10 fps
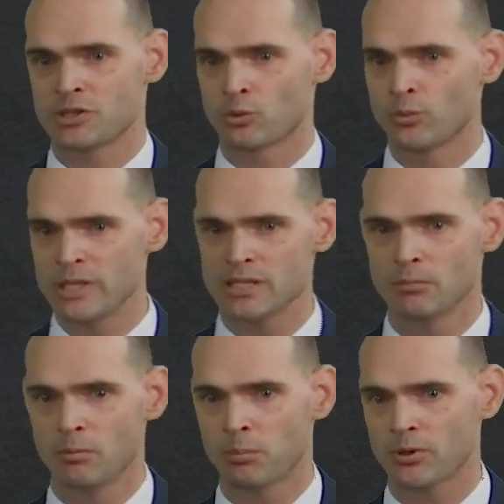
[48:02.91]
a
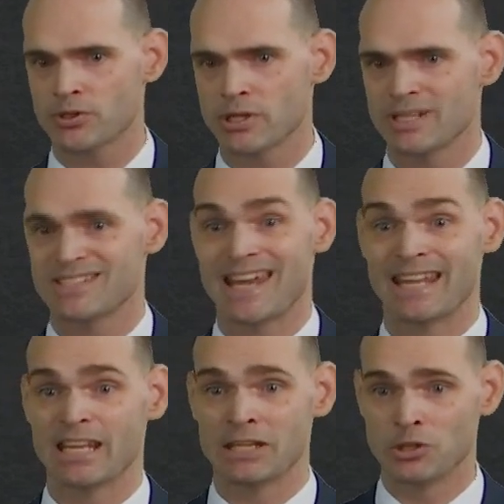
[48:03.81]
reasonable person
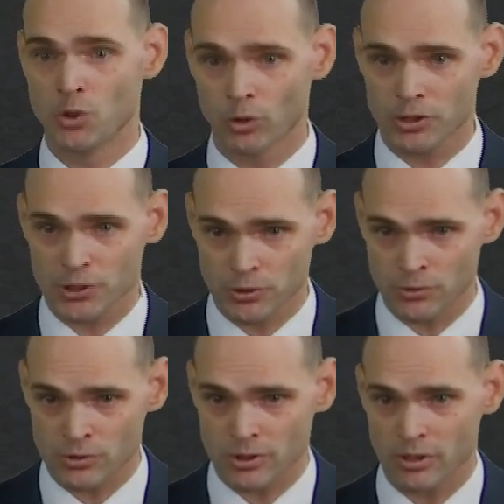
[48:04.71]
standing in your
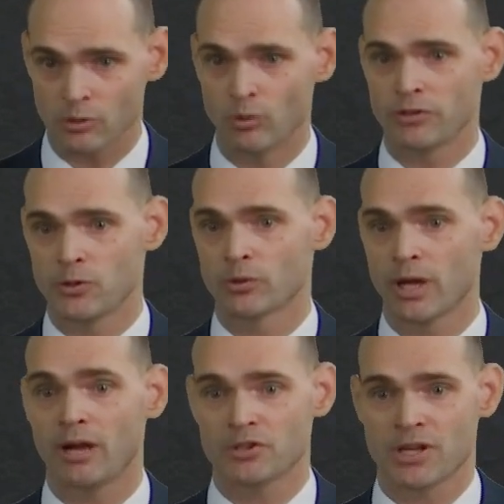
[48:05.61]
shoes with your
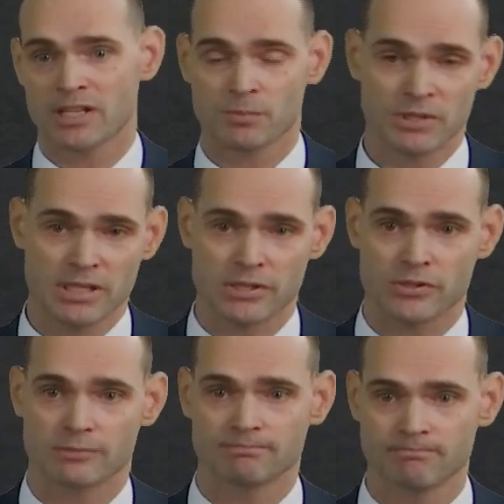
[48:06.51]
knowledge and
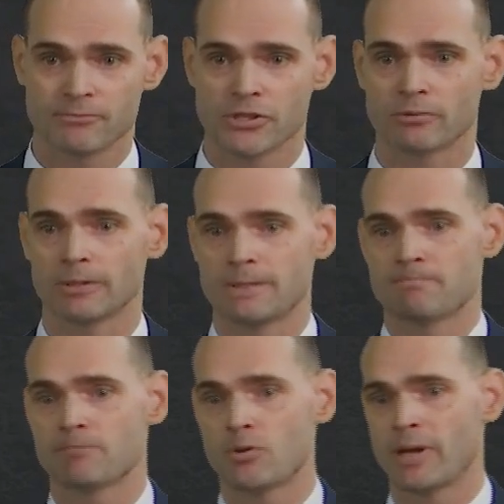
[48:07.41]
expertise, generally.
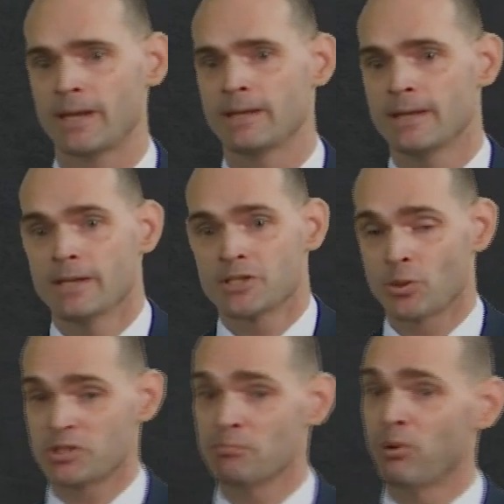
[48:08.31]
Okay?
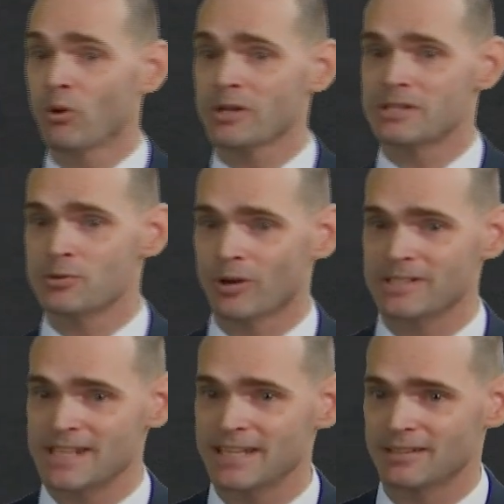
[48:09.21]
So it's important to
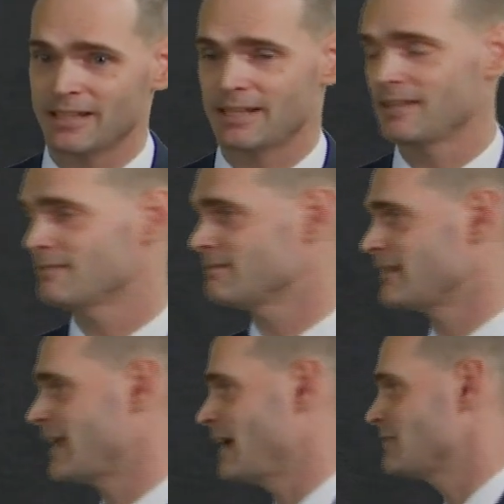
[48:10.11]
articulate
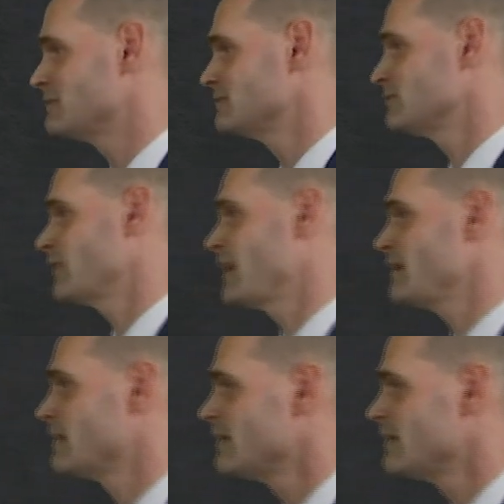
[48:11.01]
that, right?